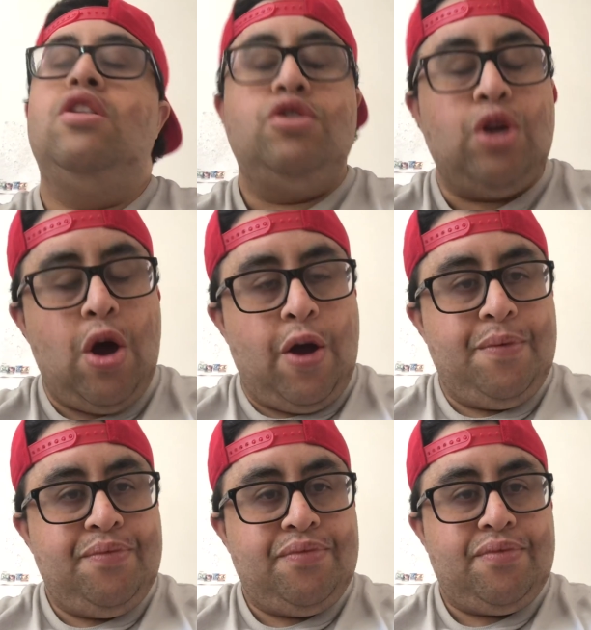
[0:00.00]

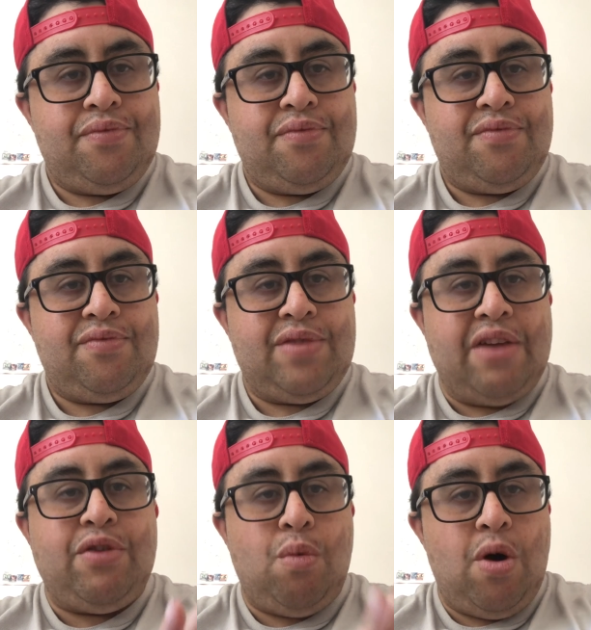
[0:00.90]
So,
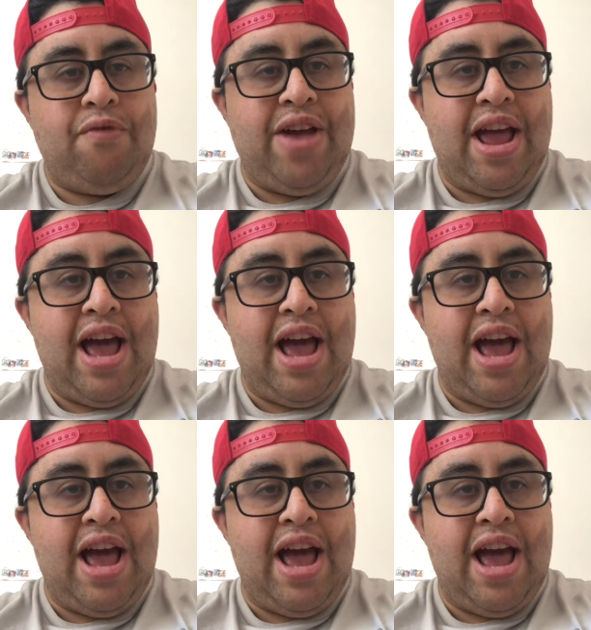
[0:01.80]
if you want